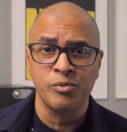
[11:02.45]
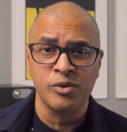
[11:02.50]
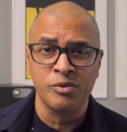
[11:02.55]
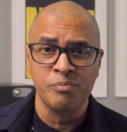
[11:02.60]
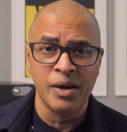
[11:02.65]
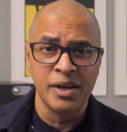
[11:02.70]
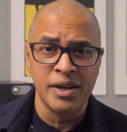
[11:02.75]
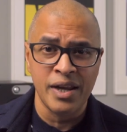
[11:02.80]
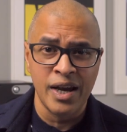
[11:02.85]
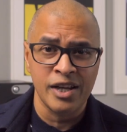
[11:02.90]
with
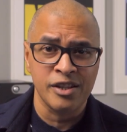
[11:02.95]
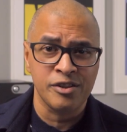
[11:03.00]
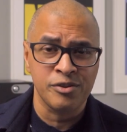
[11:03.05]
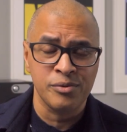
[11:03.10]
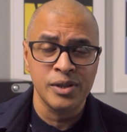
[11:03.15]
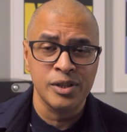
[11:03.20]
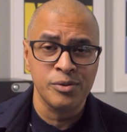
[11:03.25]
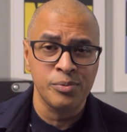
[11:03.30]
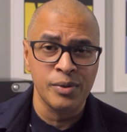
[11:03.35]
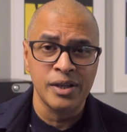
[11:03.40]
my NAD
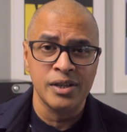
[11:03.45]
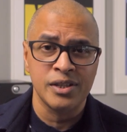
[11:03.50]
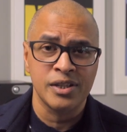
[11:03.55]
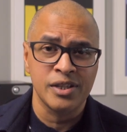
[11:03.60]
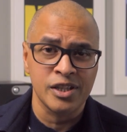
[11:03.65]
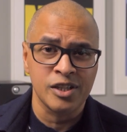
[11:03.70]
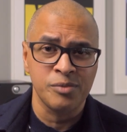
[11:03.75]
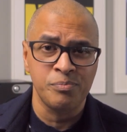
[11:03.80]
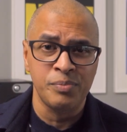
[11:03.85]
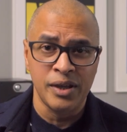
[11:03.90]

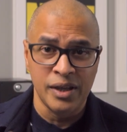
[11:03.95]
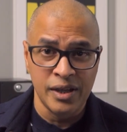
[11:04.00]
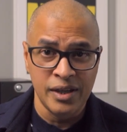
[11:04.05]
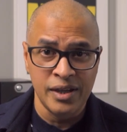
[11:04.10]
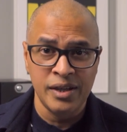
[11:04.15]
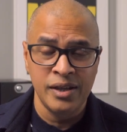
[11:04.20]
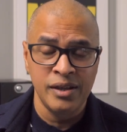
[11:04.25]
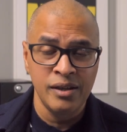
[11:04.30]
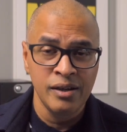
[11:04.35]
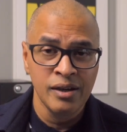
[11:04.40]

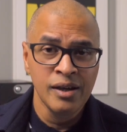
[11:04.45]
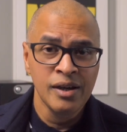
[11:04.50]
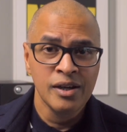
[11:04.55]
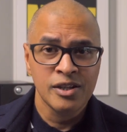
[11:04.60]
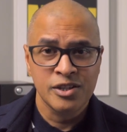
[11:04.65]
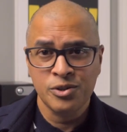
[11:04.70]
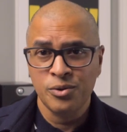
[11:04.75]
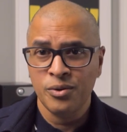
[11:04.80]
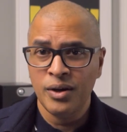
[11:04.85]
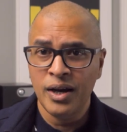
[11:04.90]
326BE,
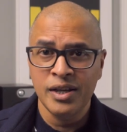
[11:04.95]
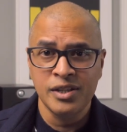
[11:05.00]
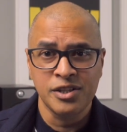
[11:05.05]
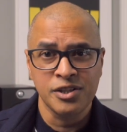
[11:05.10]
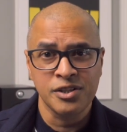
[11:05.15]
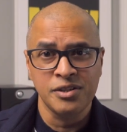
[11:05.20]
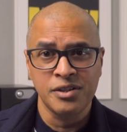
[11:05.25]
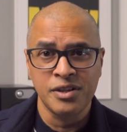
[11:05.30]
so I just